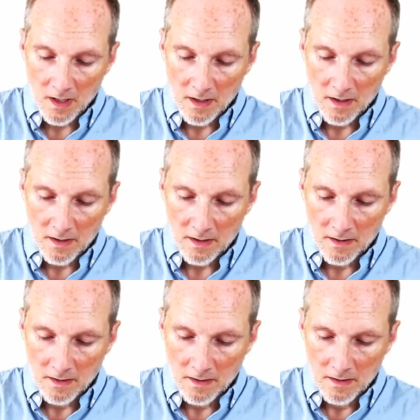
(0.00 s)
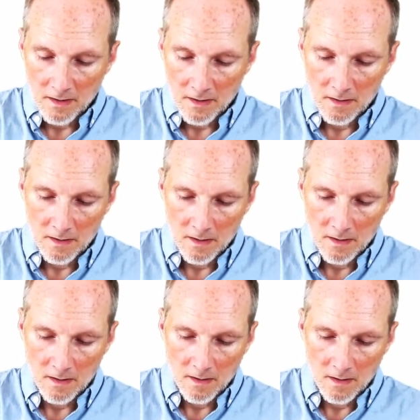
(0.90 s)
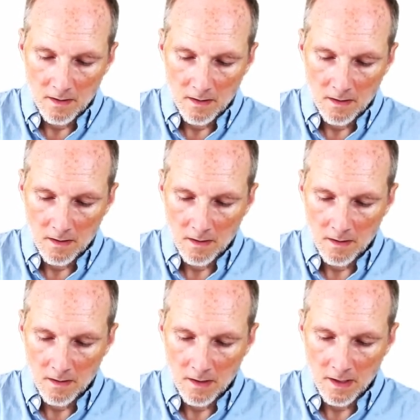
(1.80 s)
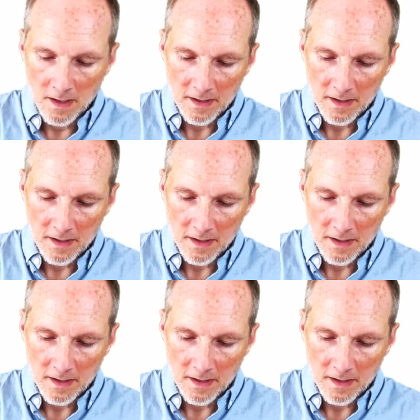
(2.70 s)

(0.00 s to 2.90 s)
(no one is talking)